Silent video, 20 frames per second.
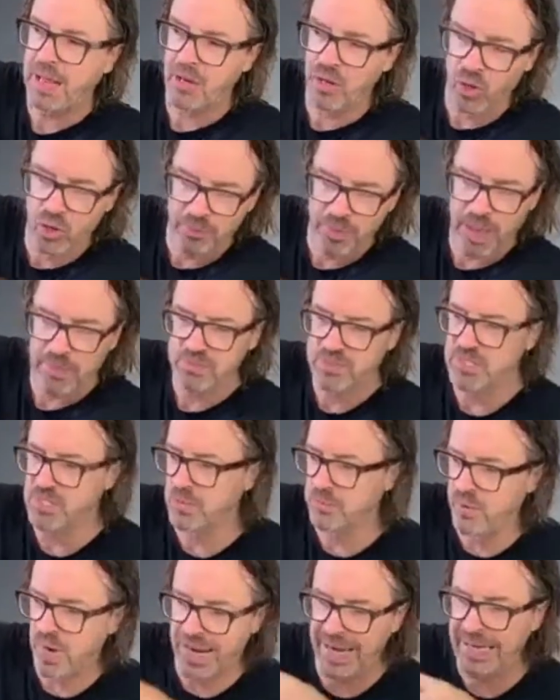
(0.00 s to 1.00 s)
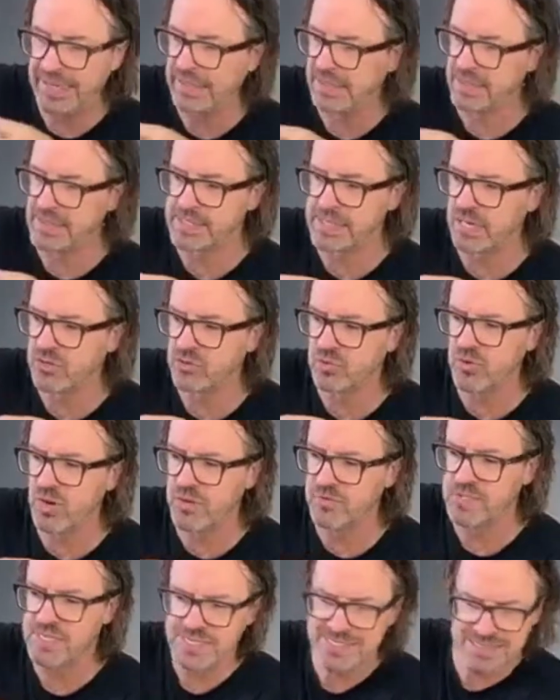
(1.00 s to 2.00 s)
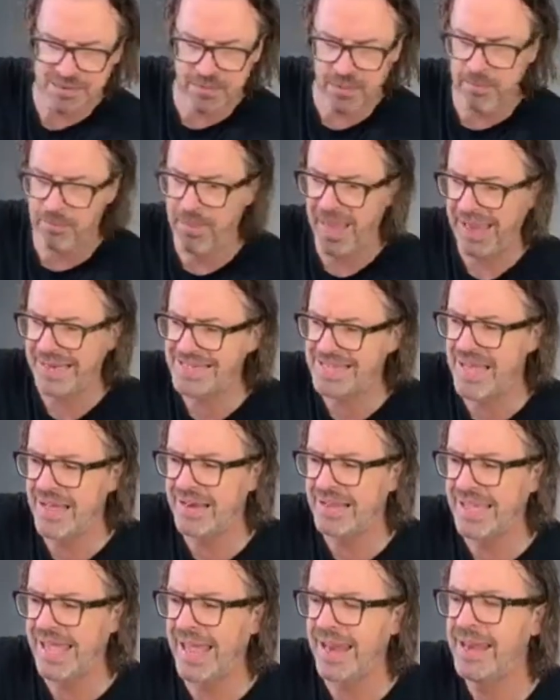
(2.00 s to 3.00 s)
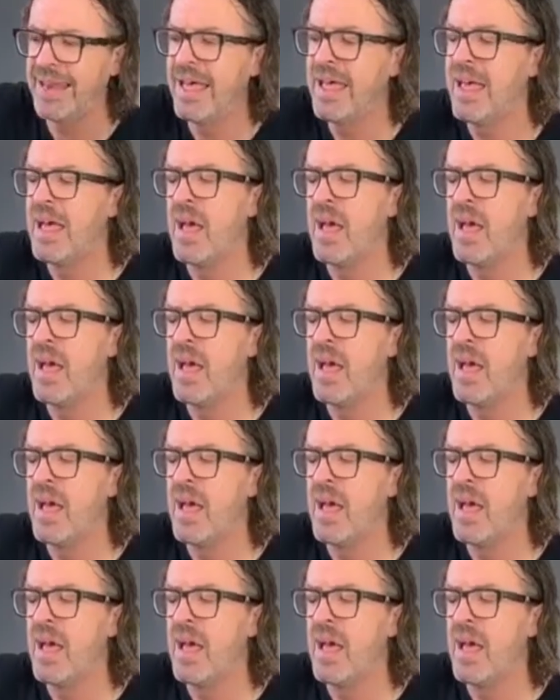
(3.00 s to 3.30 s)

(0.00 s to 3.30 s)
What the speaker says: loop up to the brain and the central nervous system and back down again,